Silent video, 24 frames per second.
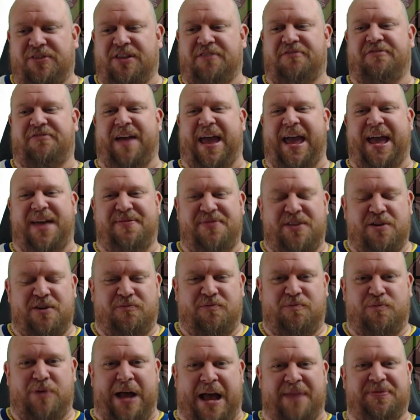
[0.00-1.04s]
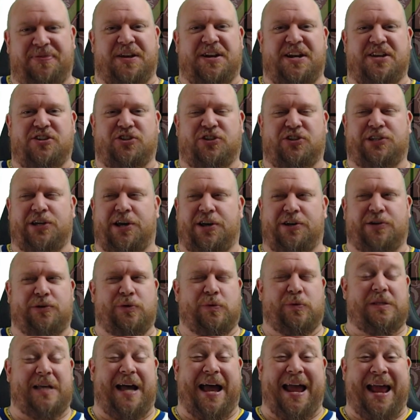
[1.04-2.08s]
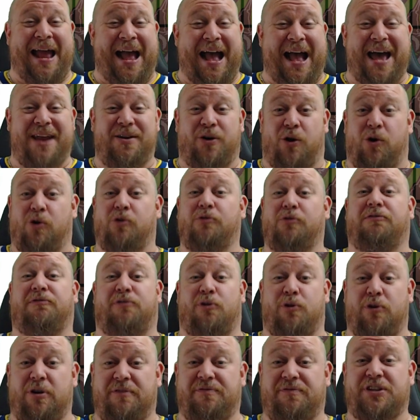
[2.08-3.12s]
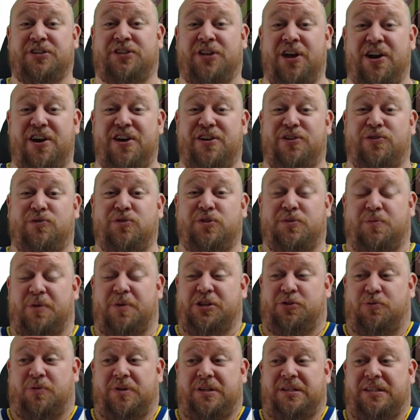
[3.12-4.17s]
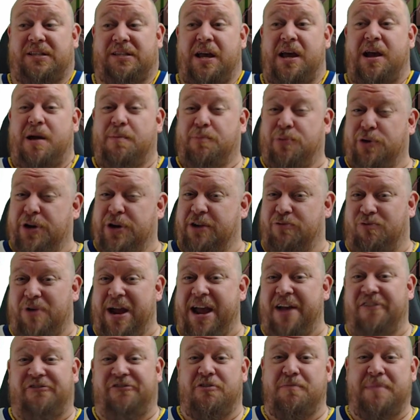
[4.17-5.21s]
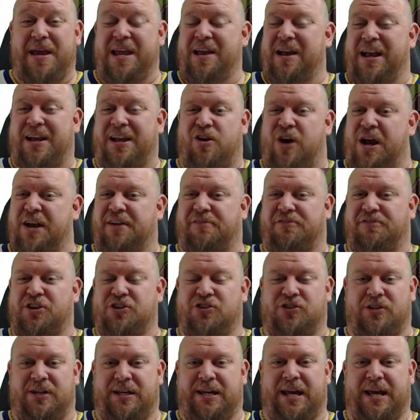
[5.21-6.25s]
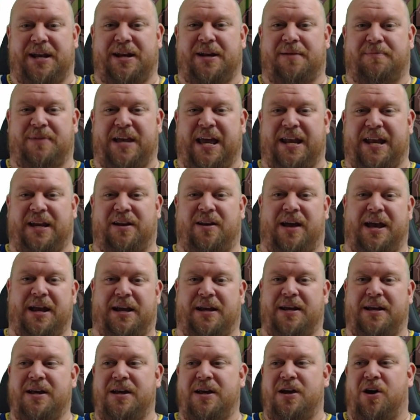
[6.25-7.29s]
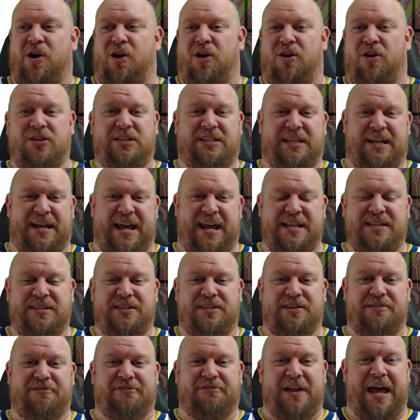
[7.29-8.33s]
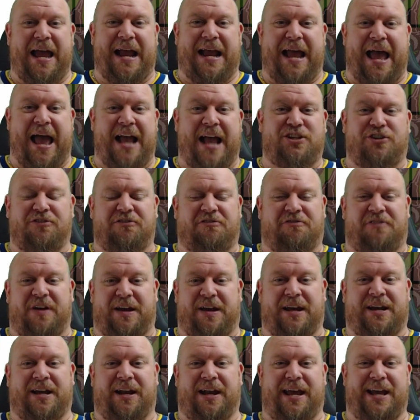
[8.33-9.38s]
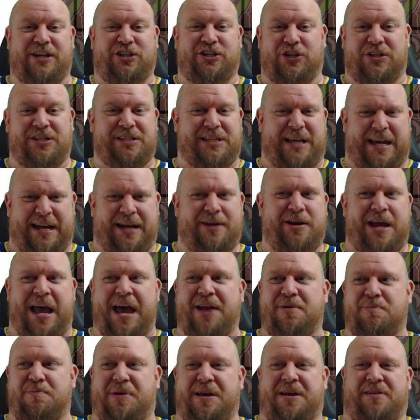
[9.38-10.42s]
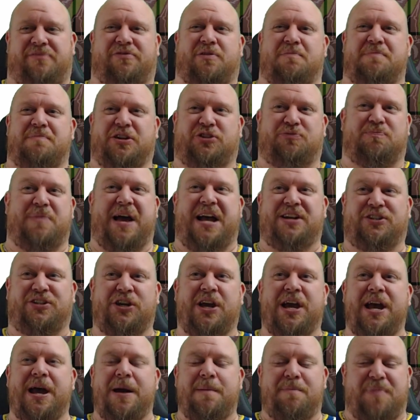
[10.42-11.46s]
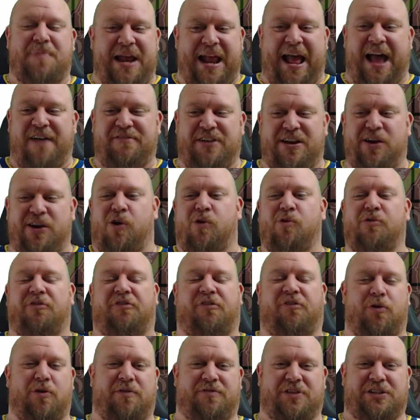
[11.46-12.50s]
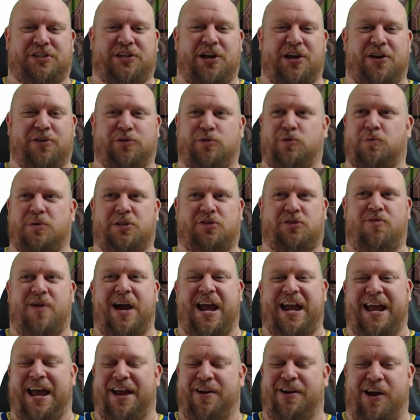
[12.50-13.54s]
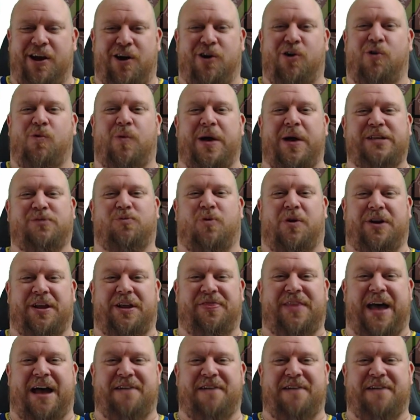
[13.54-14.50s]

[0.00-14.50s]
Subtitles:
van that had the Ninja Turtles. I had all 4 of the turtles, which was pretty rare for me. I kind of usually ended up getting like odds and ends of like action figure collections. I had a bit of a mishmash, but having all 4 of the turtles was great, and I always wanted